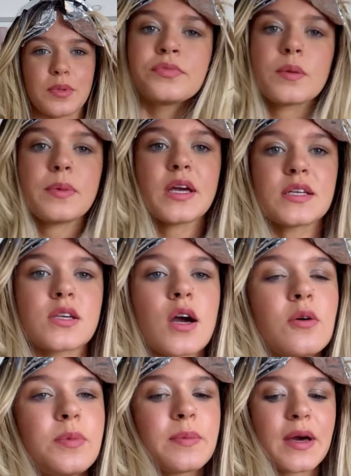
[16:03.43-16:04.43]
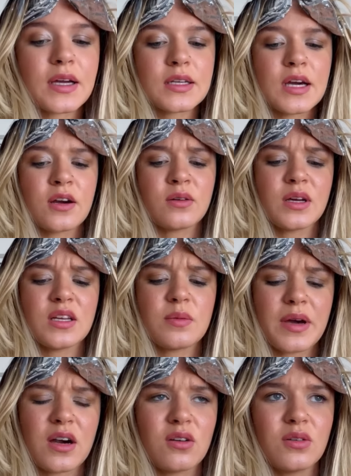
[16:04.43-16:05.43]
But yeah, so I'll be back now in
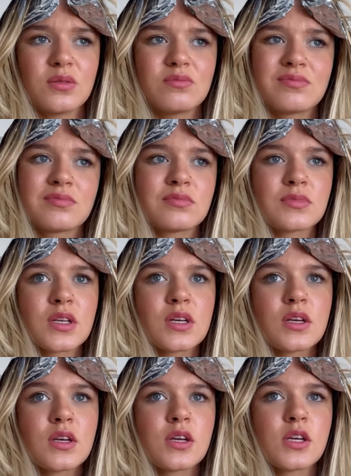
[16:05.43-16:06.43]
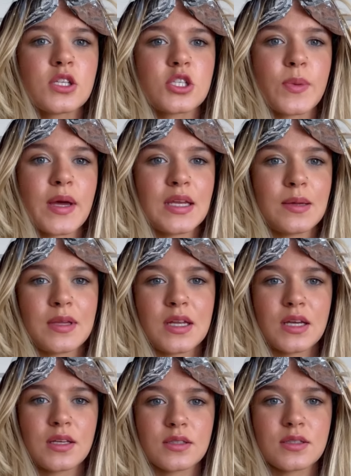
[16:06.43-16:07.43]
about 20
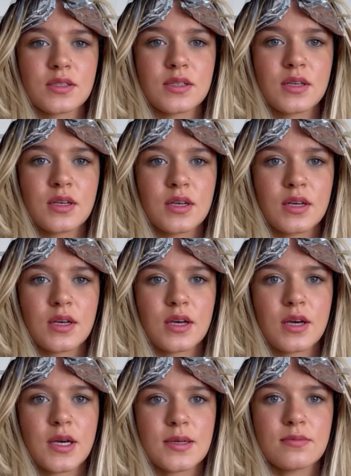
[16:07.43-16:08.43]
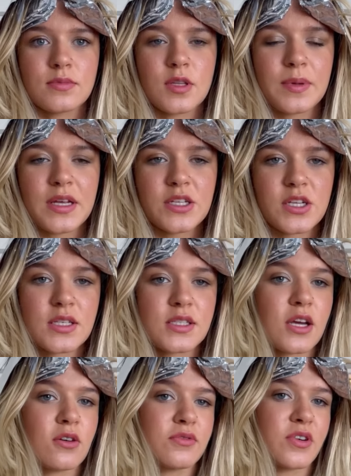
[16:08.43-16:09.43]
minutes. The bleach can stay
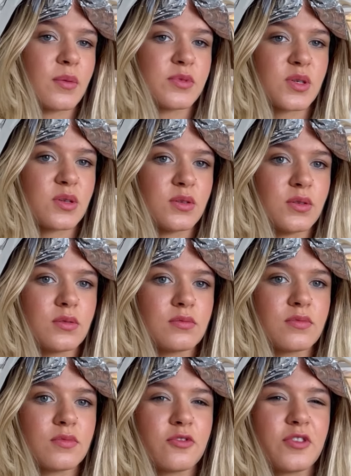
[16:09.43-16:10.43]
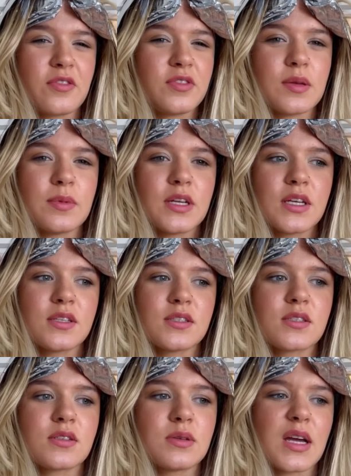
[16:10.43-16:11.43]
on for up to 50 minutes
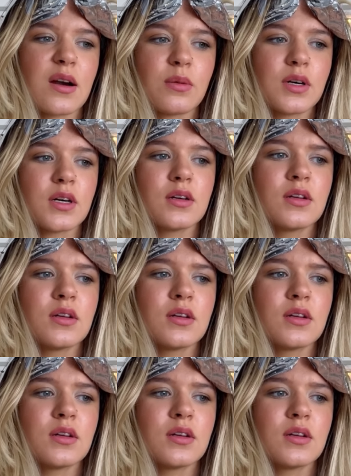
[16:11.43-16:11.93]
to an hour.